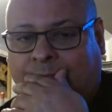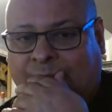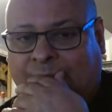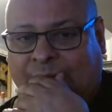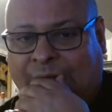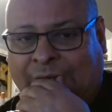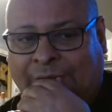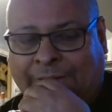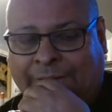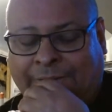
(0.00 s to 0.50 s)

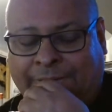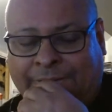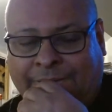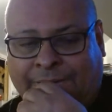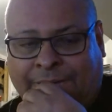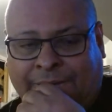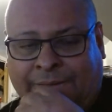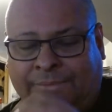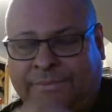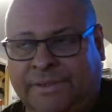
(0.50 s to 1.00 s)

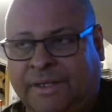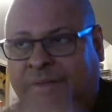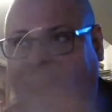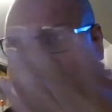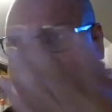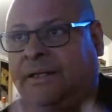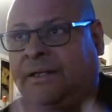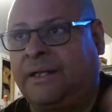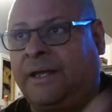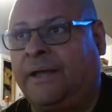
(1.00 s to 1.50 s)
and things
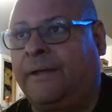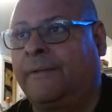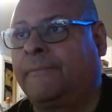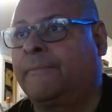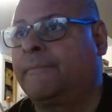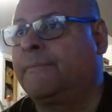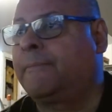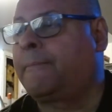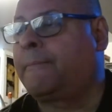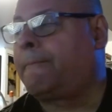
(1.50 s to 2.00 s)
like that.
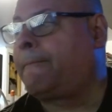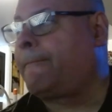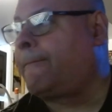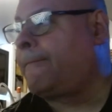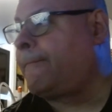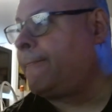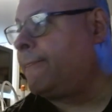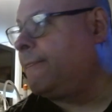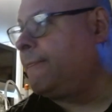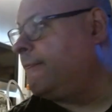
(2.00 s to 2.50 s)

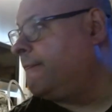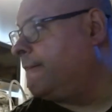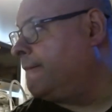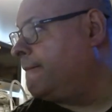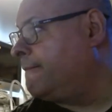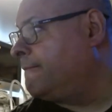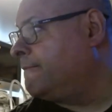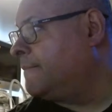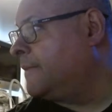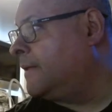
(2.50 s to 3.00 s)

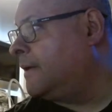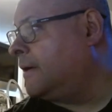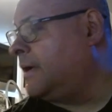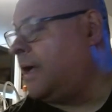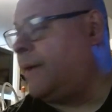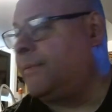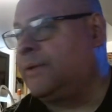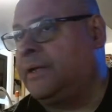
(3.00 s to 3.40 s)
I'm